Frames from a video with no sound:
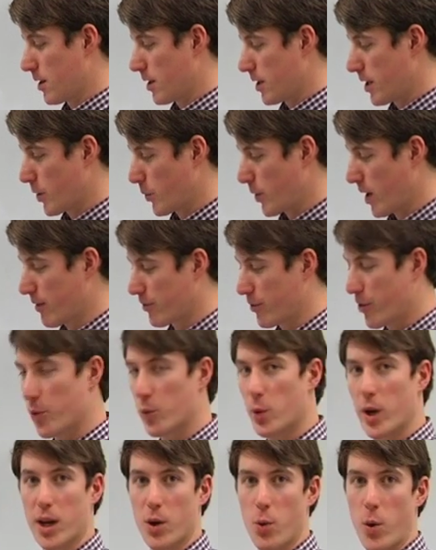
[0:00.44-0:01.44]
Here we have
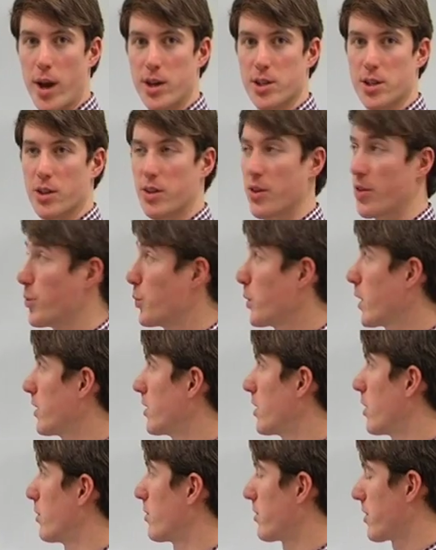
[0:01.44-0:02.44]
three equations and three
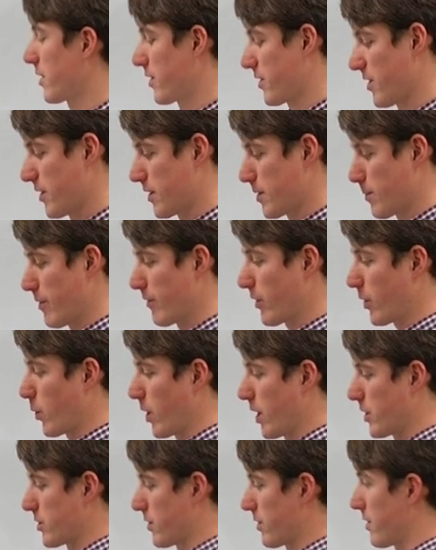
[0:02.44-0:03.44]
unknowns, a system of
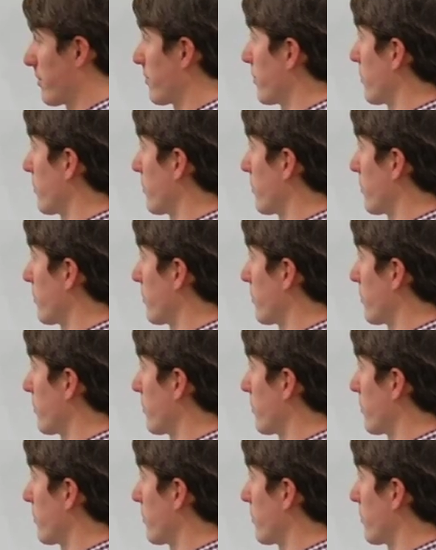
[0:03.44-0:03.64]
equations of